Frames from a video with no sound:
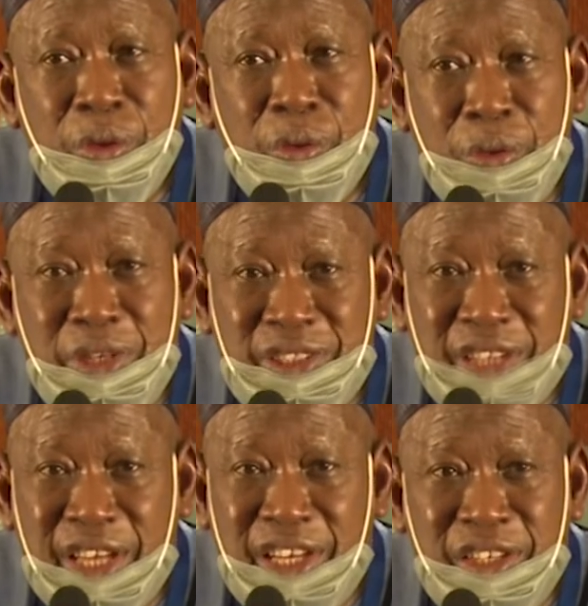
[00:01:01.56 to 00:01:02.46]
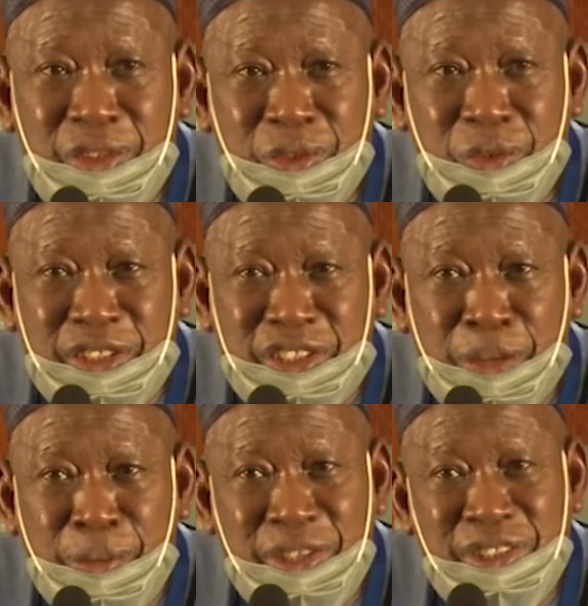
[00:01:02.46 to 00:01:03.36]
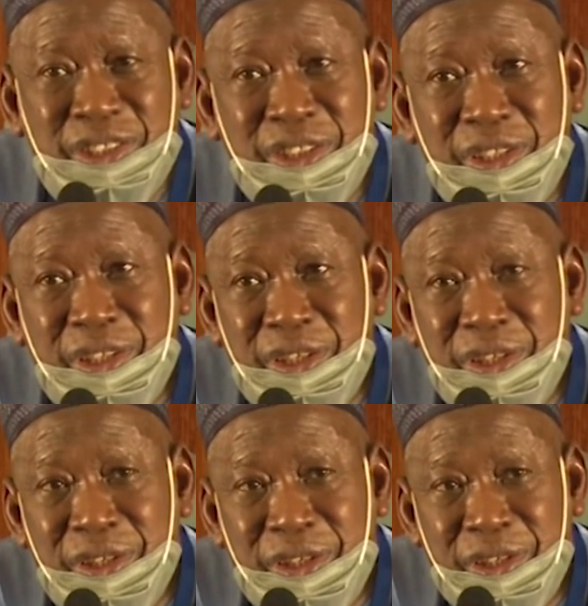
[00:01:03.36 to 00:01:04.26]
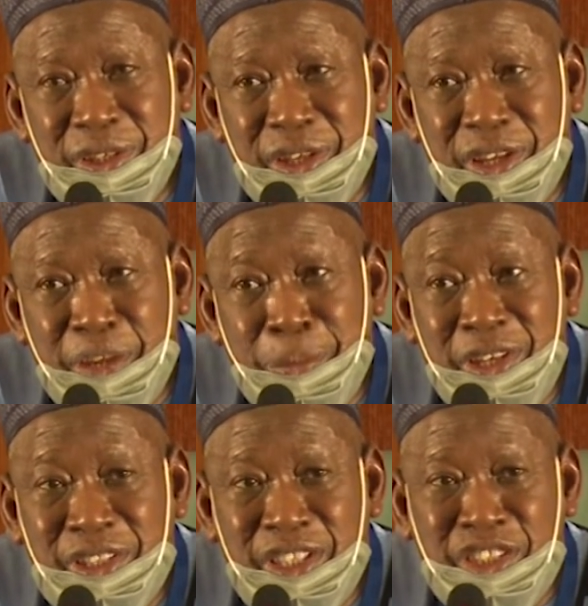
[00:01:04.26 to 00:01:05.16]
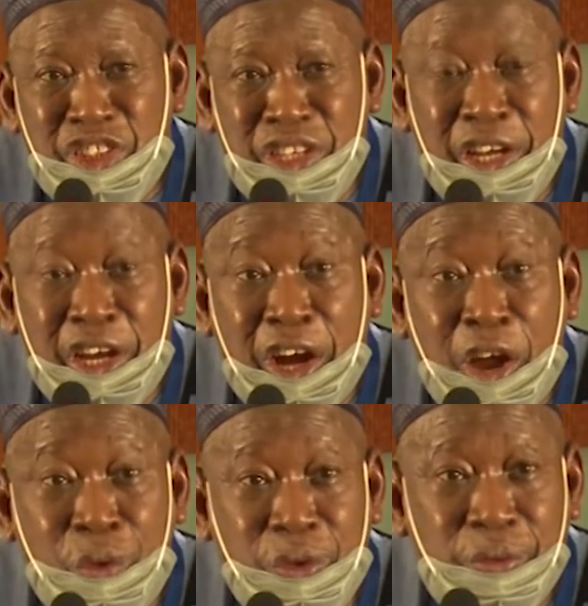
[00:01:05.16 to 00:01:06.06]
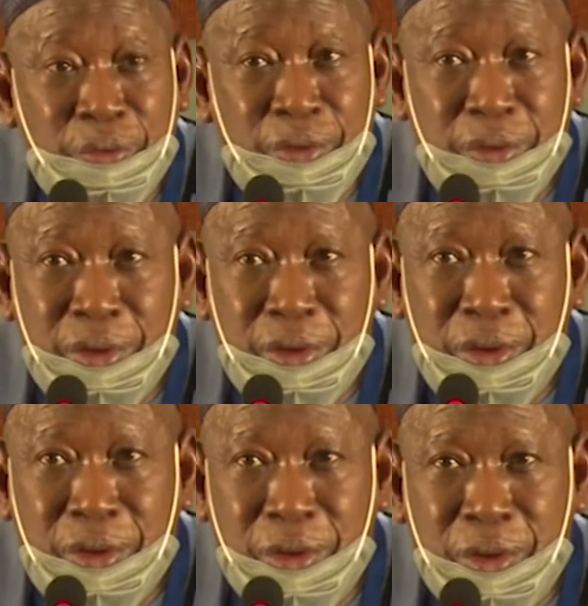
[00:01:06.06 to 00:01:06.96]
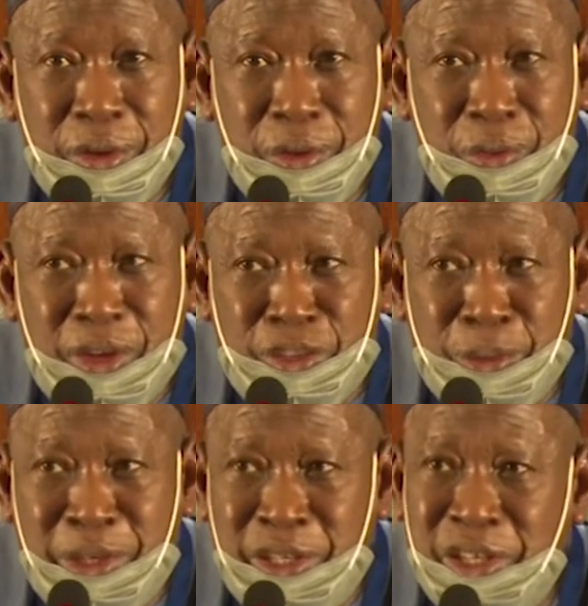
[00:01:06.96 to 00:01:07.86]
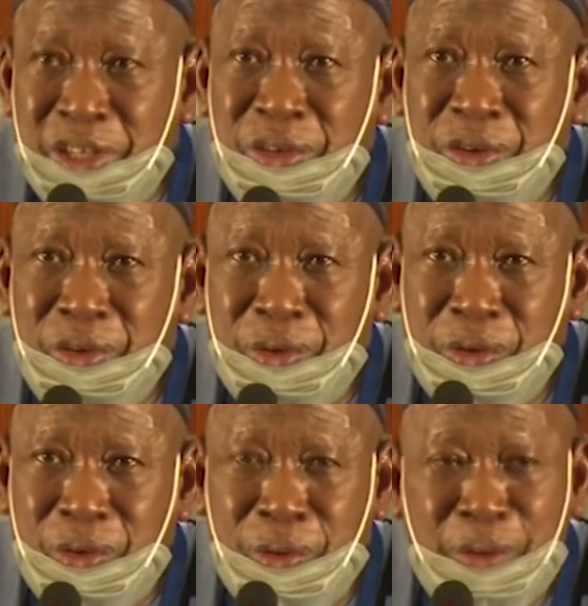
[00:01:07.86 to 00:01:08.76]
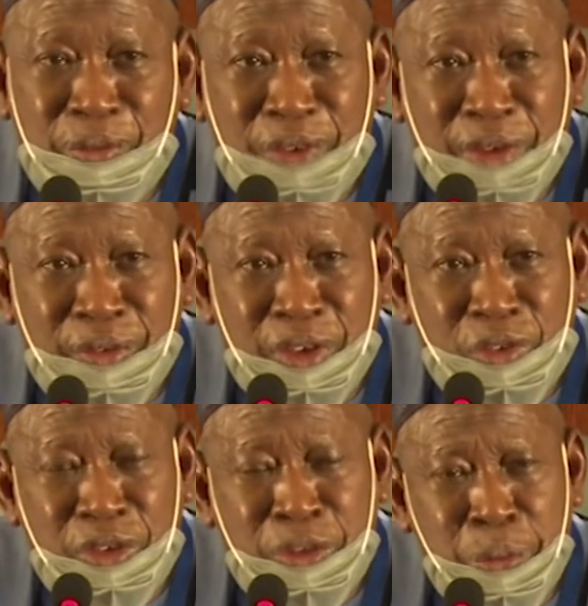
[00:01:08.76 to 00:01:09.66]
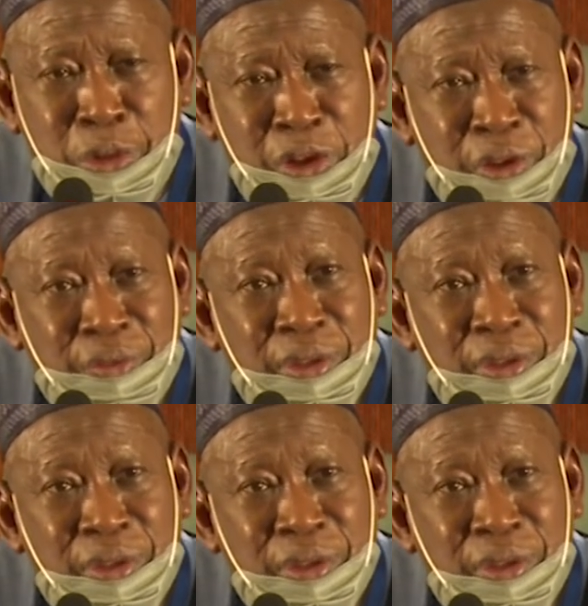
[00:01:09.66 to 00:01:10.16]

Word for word: we decided to establish a military training ground. We are spending over 500 million